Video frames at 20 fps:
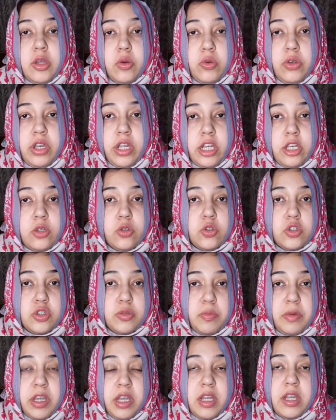you need to
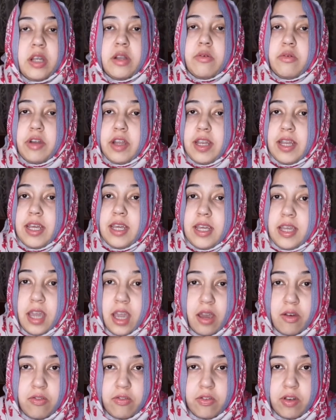speak really
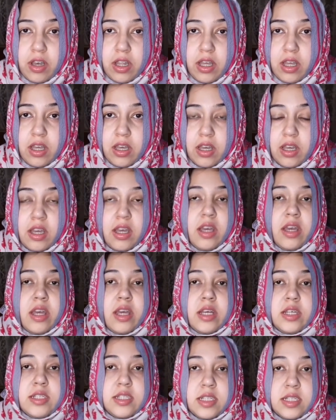carefully.
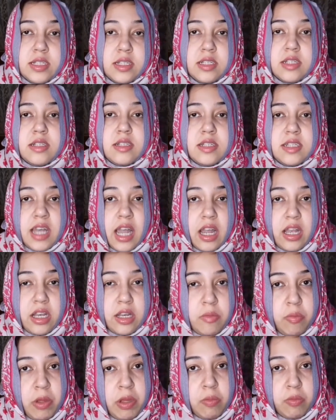Since
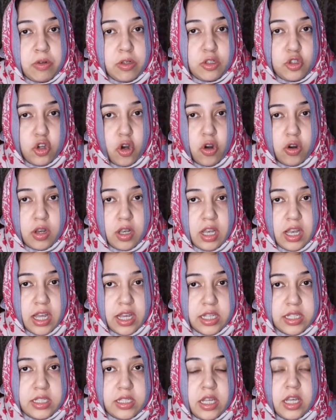silent people talk
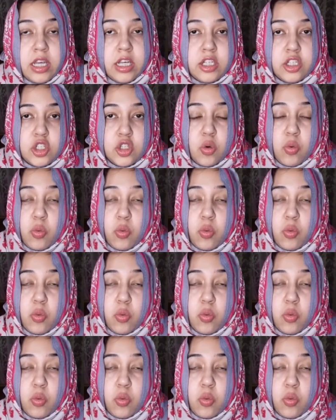less, so